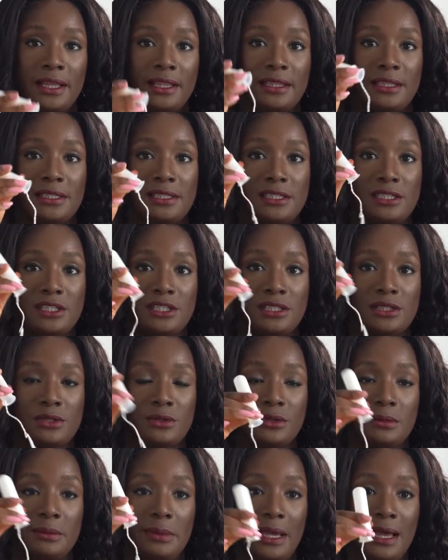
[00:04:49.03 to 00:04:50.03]
this is just
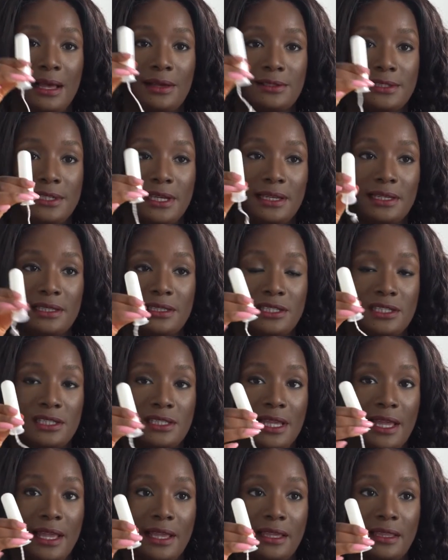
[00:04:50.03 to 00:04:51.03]
going to be outside, it's just
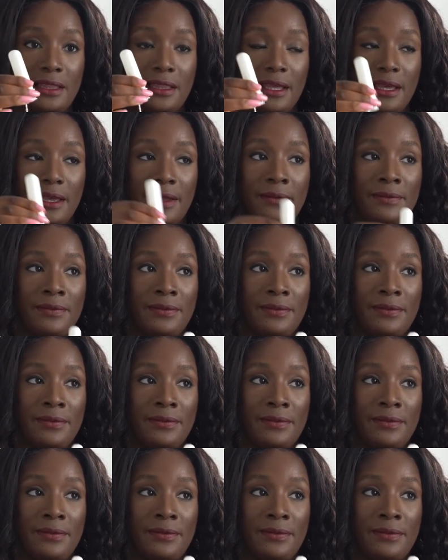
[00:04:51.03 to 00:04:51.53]
hanging there.